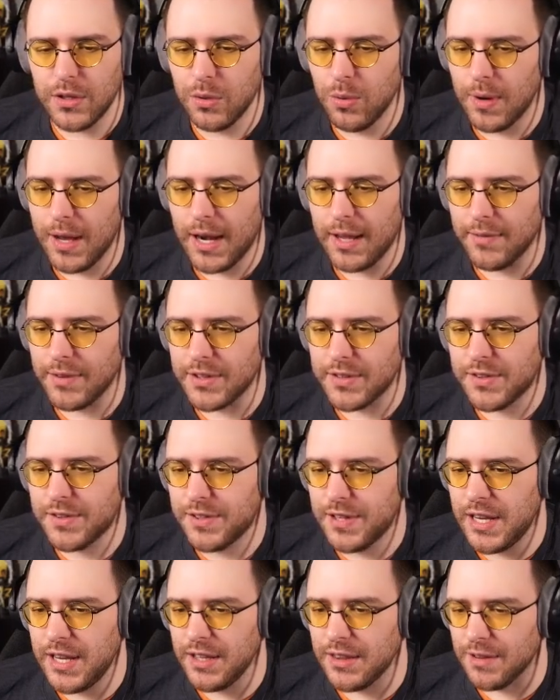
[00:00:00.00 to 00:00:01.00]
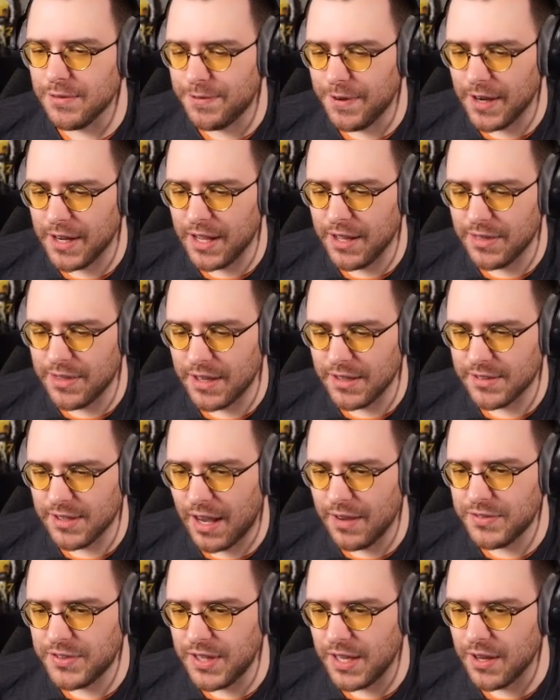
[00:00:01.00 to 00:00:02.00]
ain't even seen the fucking things
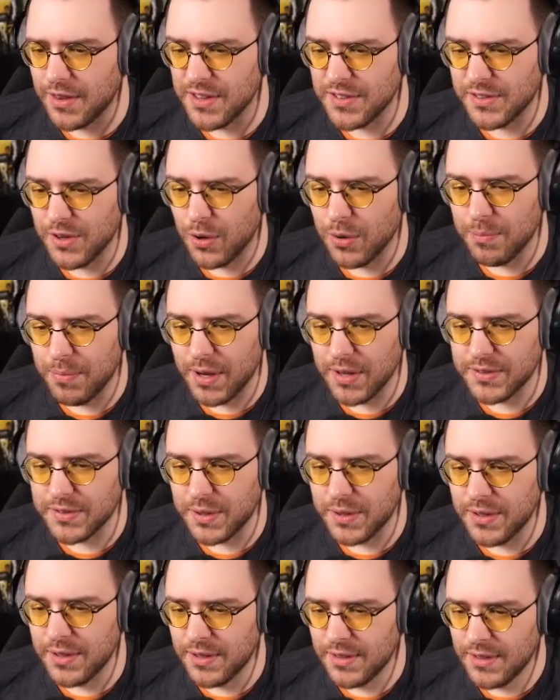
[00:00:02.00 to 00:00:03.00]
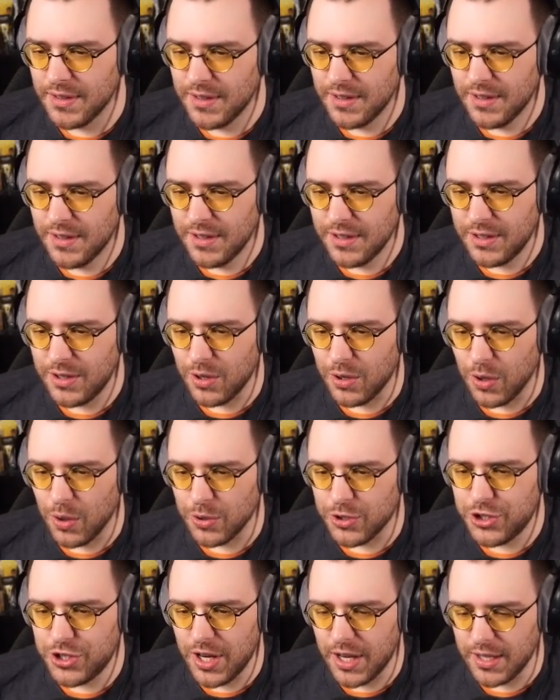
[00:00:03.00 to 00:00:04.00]
I've seen in the Zone Buster. You don't know
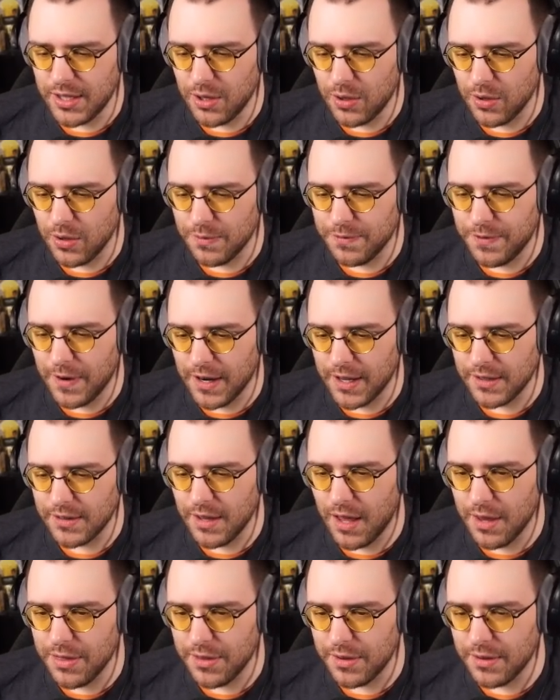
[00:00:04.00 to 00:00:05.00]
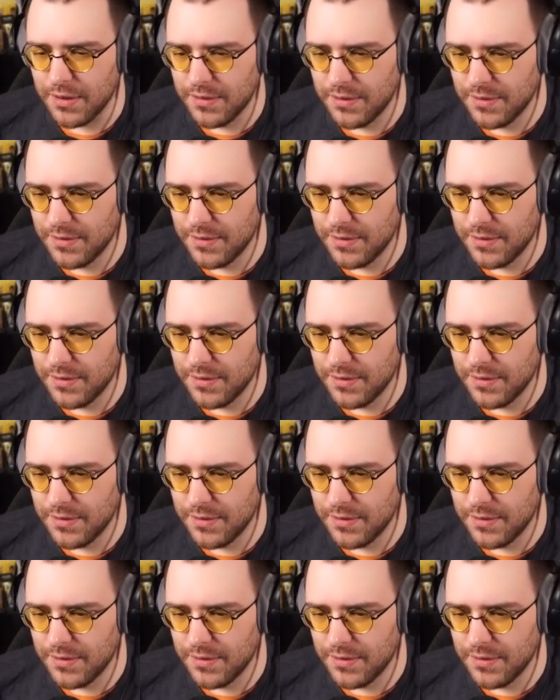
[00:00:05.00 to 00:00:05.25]
shit. You don't know fucking nothing.